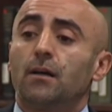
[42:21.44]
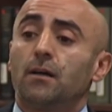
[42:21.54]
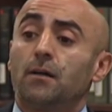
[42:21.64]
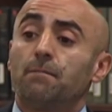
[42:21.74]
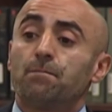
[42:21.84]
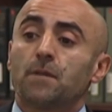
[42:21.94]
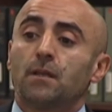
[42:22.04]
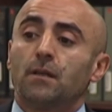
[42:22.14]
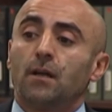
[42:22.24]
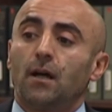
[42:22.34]
Um,
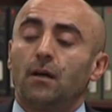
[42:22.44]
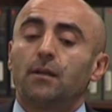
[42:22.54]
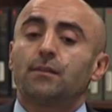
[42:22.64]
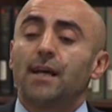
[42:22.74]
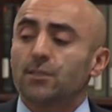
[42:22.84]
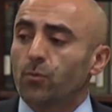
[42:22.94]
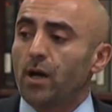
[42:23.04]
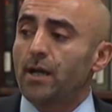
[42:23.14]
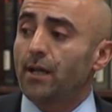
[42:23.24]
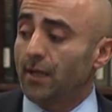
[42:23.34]
That's
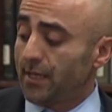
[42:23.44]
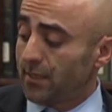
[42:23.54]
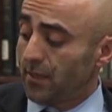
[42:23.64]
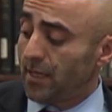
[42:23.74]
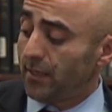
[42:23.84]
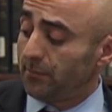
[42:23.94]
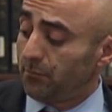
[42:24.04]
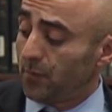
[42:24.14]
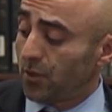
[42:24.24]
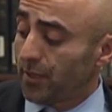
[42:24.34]
why I, I, I am
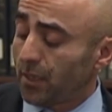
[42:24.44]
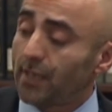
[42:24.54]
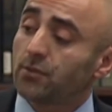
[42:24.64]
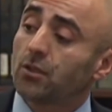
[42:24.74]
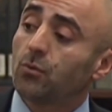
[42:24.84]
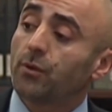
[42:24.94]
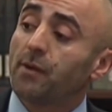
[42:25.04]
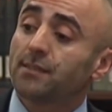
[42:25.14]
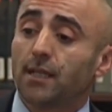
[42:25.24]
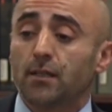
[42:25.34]
more inclined to go with
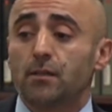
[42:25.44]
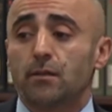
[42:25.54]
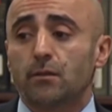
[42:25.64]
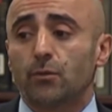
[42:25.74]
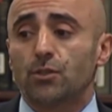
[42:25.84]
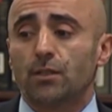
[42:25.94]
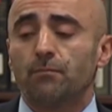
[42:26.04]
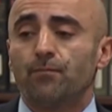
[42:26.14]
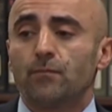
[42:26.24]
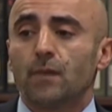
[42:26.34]
my second conclusion.
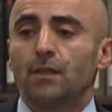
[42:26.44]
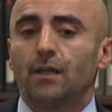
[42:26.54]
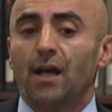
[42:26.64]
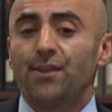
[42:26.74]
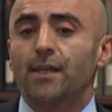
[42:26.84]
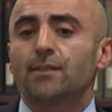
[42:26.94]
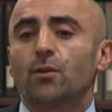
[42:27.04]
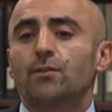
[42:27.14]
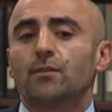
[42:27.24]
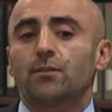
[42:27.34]
I think
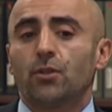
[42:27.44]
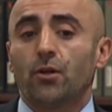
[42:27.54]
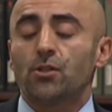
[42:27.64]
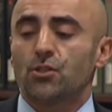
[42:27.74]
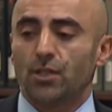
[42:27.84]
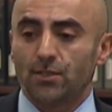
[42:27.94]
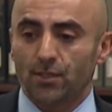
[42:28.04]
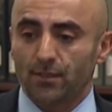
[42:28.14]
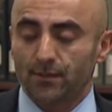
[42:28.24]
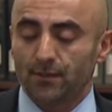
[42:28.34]
it's also the Turkish
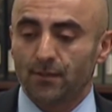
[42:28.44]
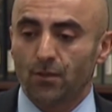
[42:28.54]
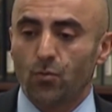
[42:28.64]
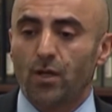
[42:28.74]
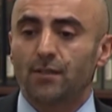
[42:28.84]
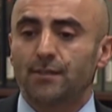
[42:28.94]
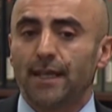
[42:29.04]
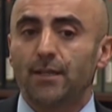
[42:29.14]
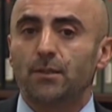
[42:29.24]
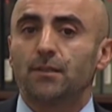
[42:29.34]
judges who are
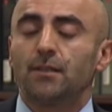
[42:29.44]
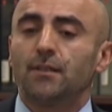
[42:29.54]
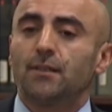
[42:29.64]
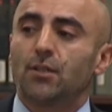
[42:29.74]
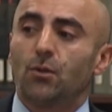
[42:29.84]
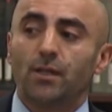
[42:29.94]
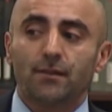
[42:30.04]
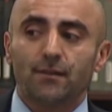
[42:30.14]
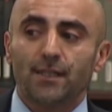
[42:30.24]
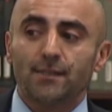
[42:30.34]
saying, you know what,
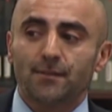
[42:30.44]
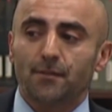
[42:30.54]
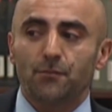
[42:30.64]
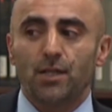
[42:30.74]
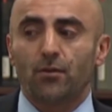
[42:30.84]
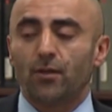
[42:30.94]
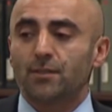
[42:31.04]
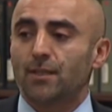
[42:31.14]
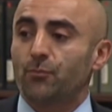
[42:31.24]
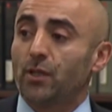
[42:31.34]
these
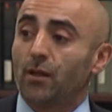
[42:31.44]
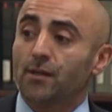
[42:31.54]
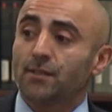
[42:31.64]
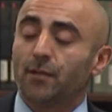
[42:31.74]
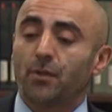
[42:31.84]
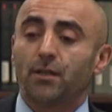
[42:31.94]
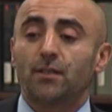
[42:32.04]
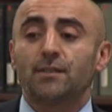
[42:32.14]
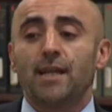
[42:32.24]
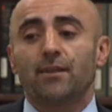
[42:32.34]
generals that we locked up are
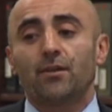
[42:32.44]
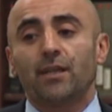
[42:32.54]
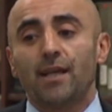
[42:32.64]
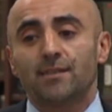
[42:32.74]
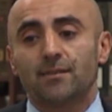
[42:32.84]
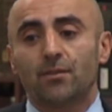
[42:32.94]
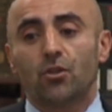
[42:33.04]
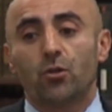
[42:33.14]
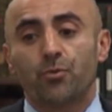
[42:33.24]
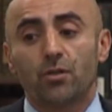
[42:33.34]
going to take their cases to
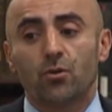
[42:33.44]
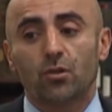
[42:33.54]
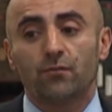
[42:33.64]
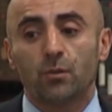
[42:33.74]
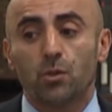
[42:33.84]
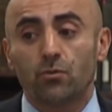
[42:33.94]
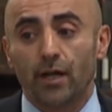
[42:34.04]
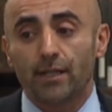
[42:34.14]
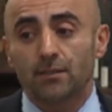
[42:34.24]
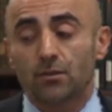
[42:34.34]
the European Court of Human
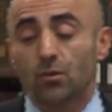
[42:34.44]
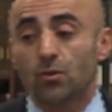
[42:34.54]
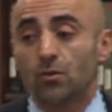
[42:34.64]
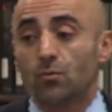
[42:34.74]
Rights,